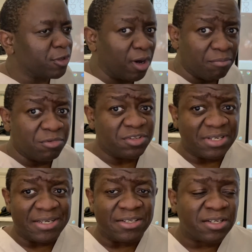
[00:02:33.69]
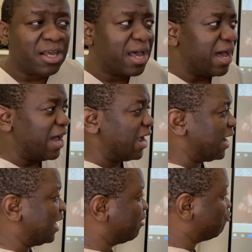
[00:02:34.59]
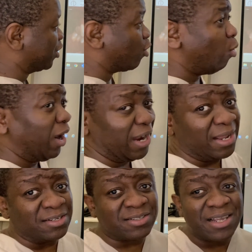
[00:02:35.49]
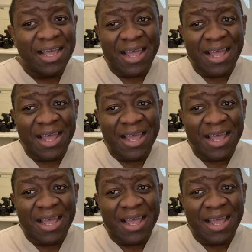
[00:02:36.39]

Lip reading: Gum disease requires,